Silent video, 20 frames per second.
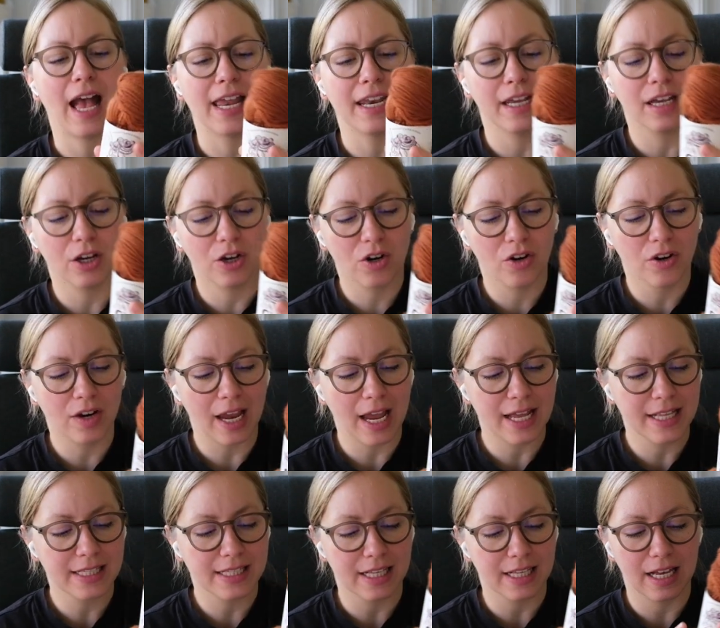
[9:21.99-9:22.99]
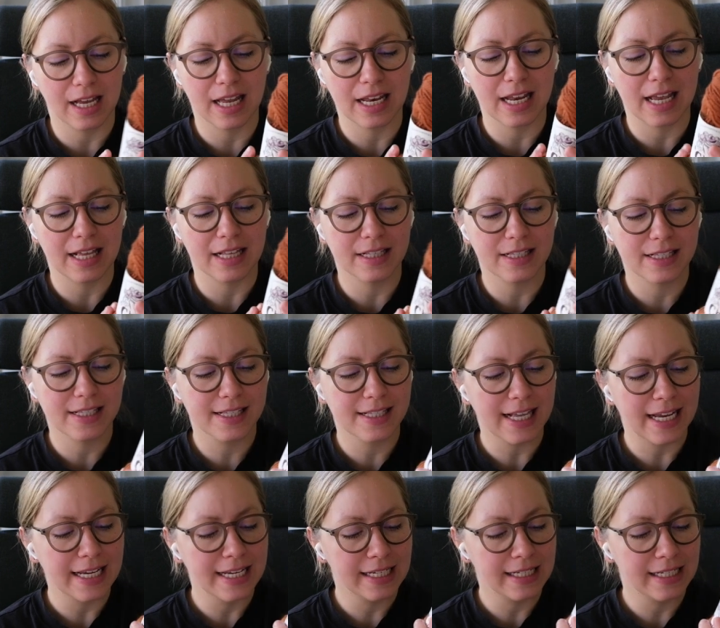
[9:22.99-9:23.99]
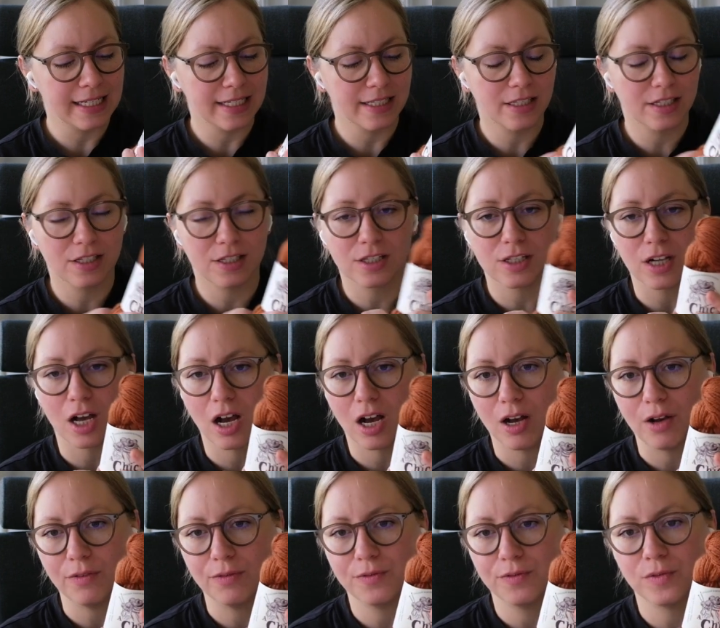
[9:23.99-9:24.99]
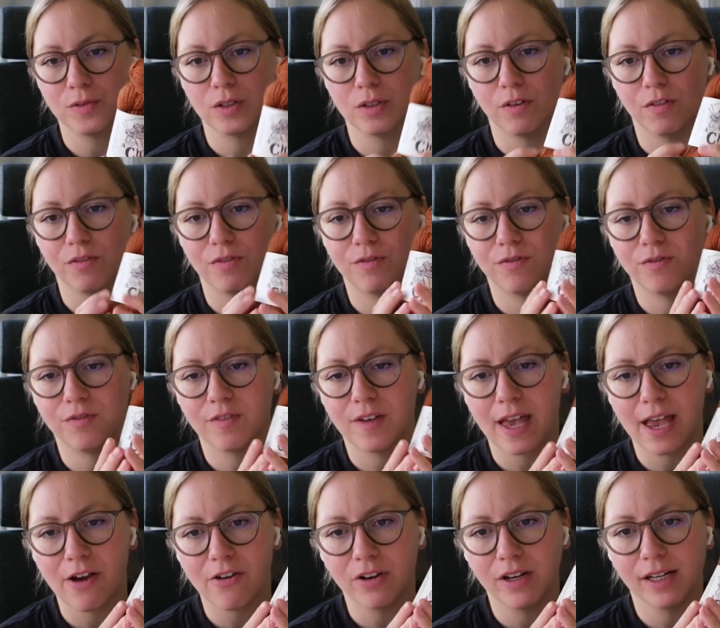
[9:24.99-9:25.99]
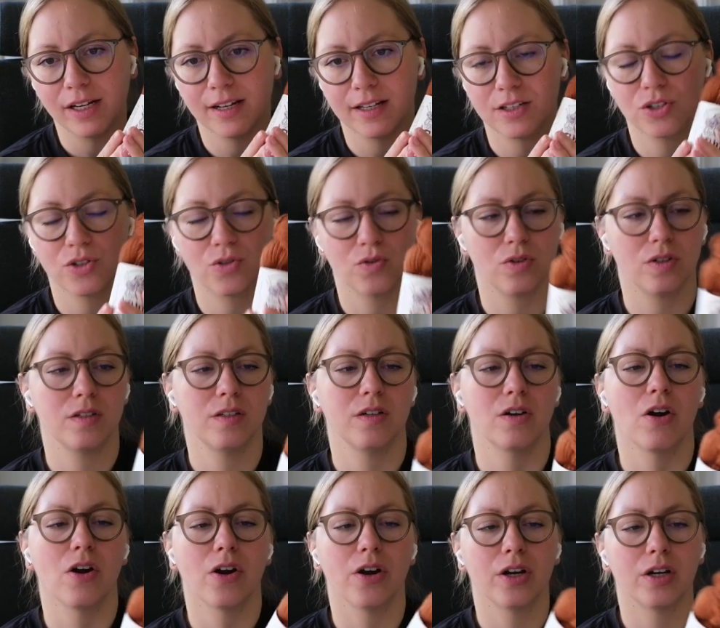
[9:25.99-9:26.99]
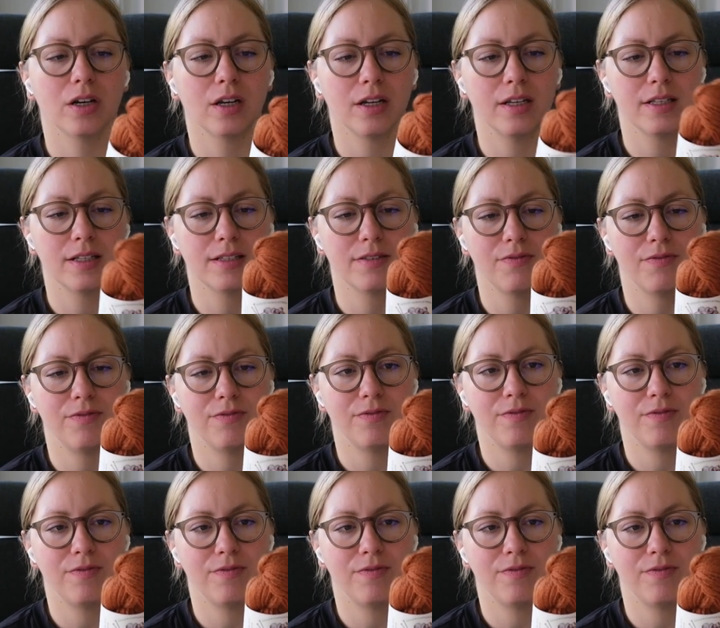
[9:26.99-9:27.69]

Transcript: And it creates an insanely soft, very lustrous yarn. It's